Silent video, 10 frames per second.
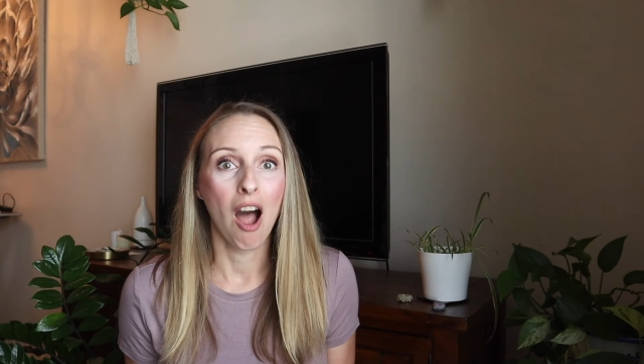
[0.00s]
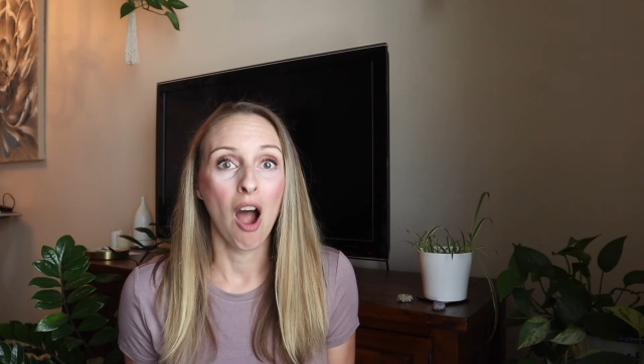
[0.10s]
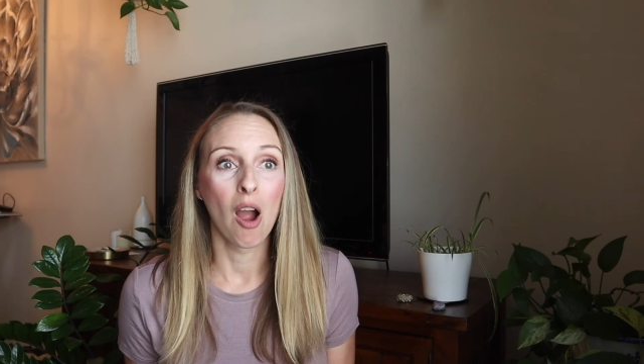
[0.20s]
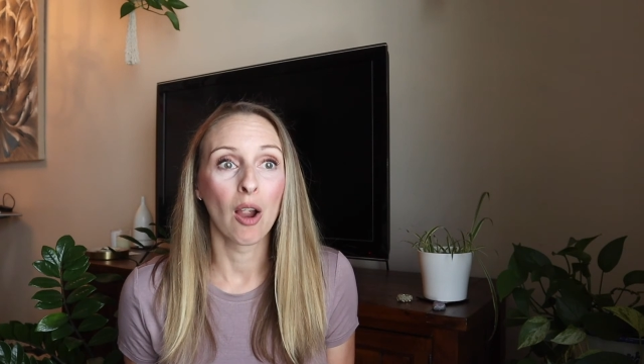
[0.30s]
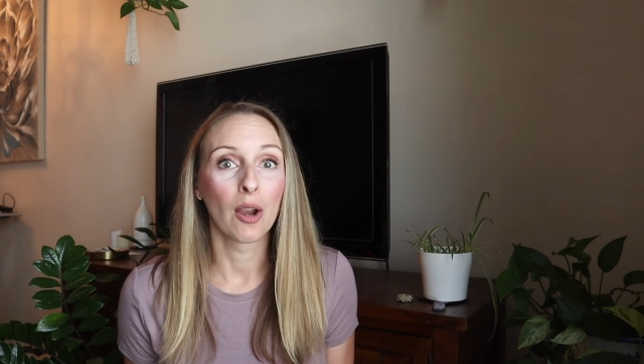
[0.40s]

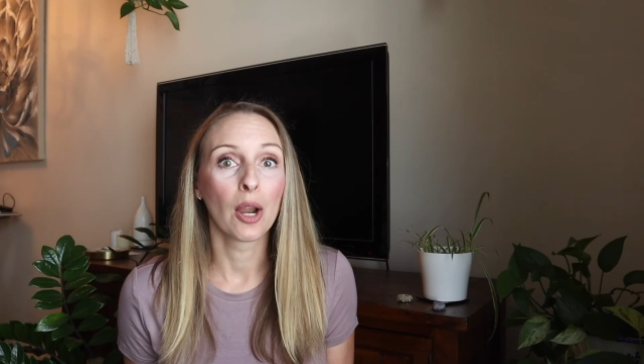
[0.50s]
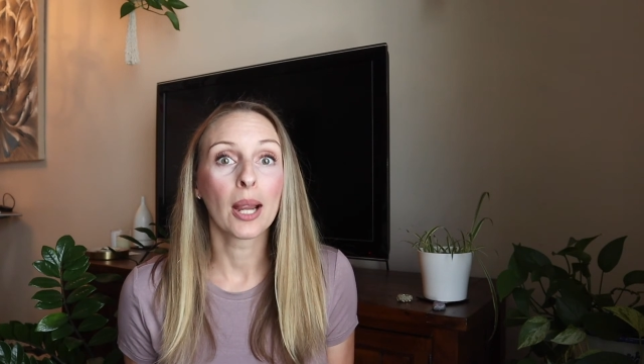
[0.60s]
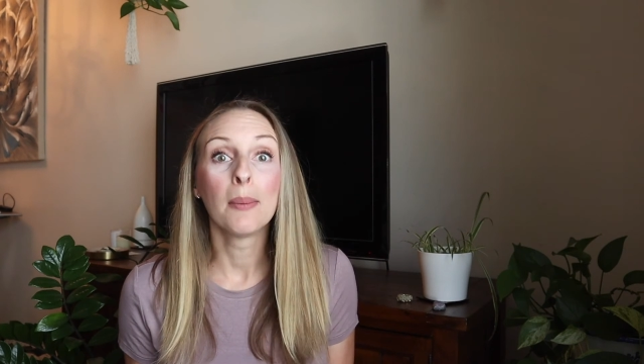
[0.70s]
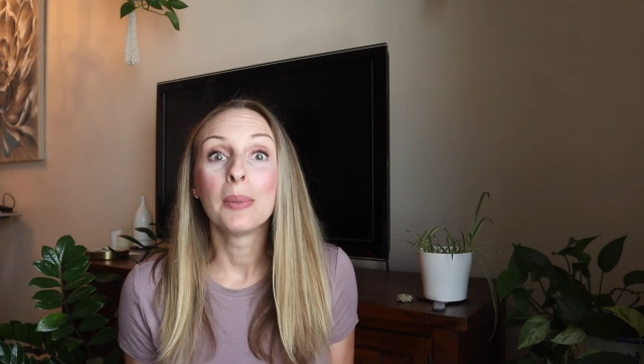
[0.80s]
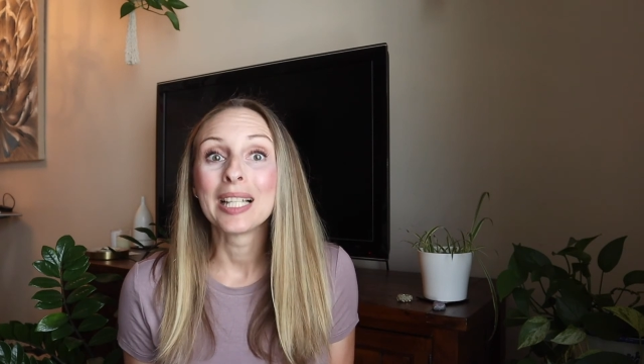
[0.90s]
are
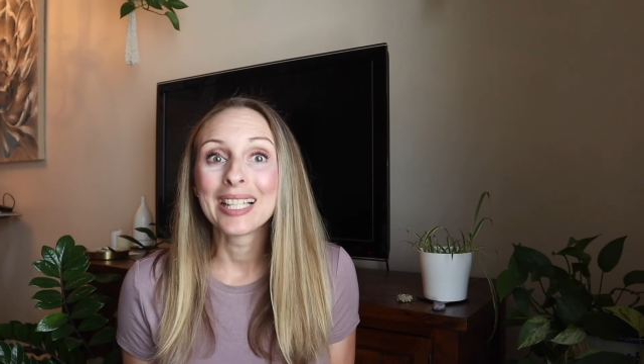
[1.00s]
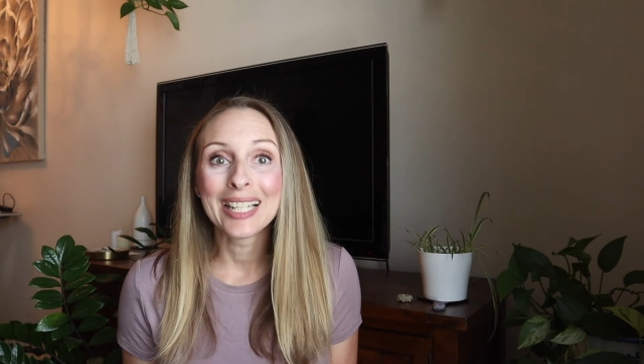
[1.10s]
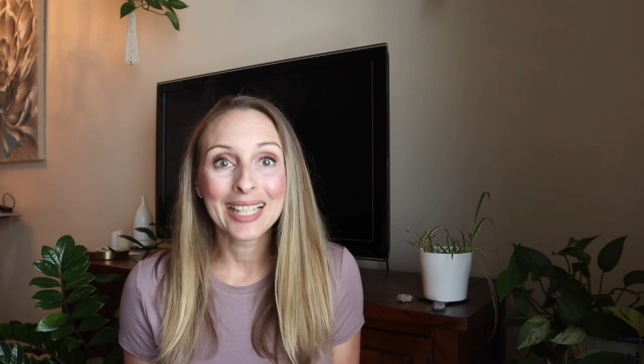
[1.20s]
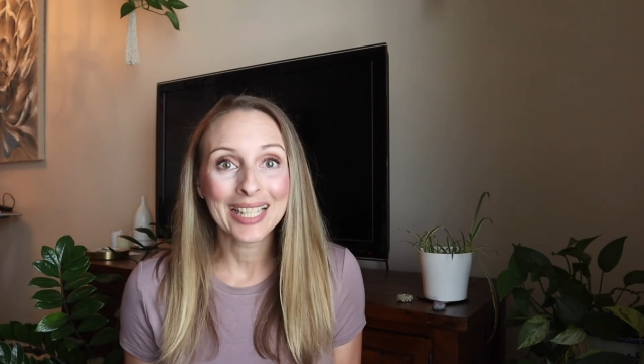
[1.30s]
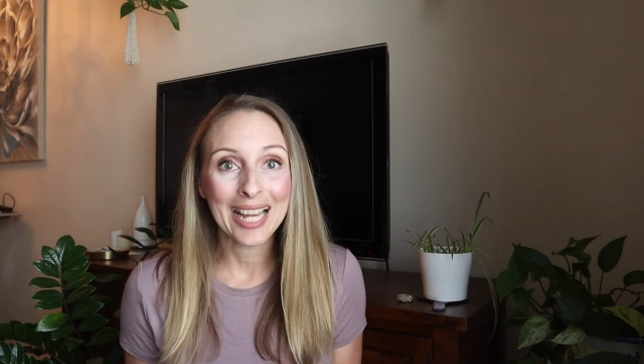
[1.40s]

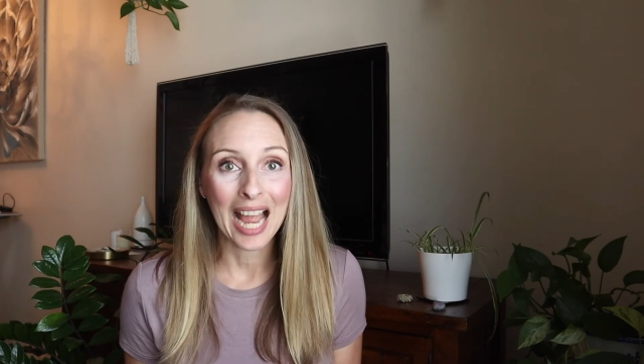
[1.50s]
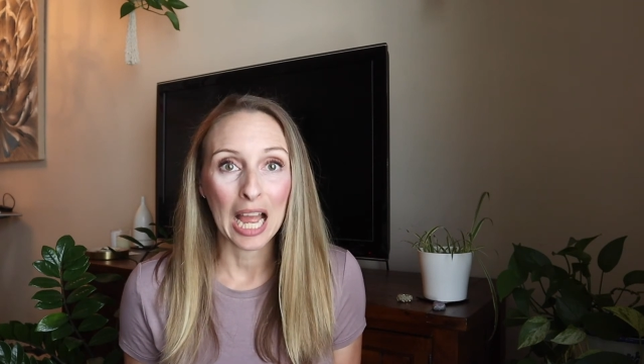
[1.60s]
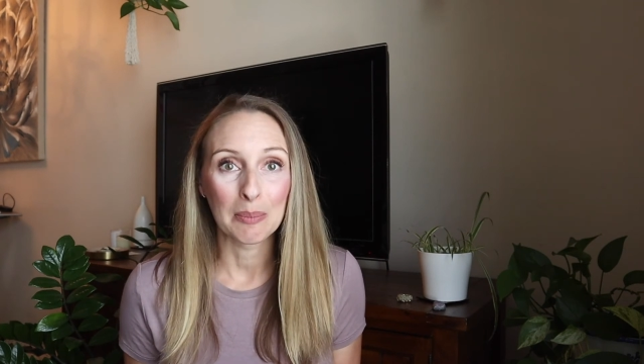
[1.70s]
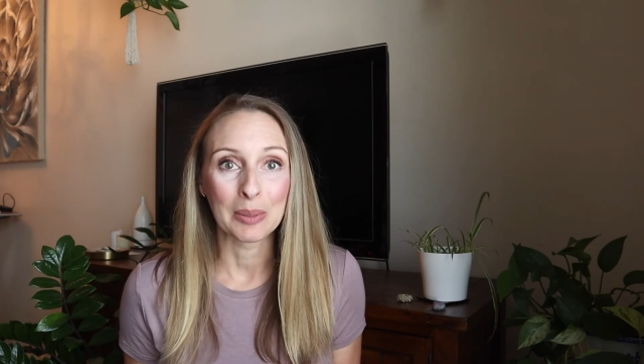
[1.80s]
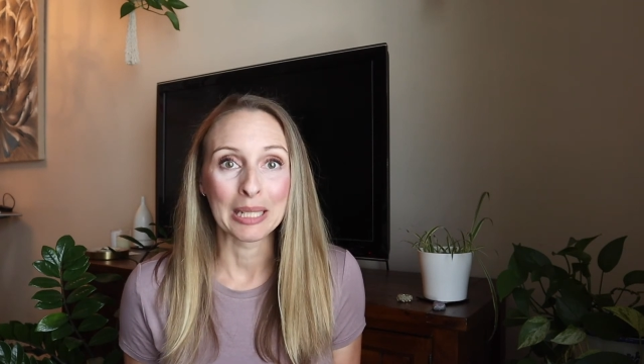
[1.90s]
completely
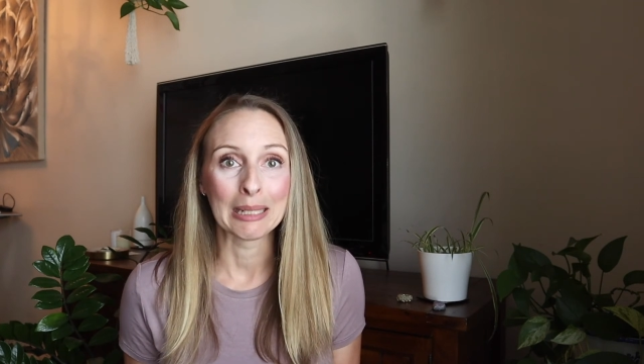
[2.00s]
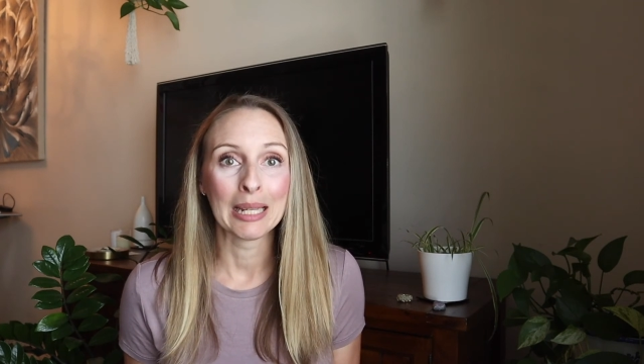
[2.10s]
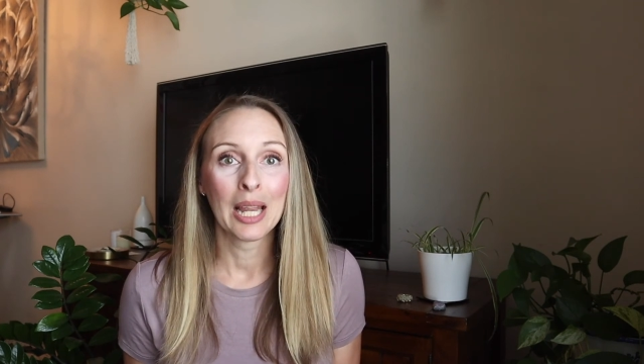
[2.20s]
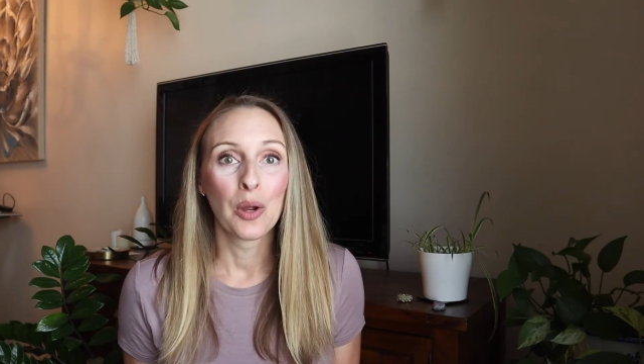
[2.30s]
happy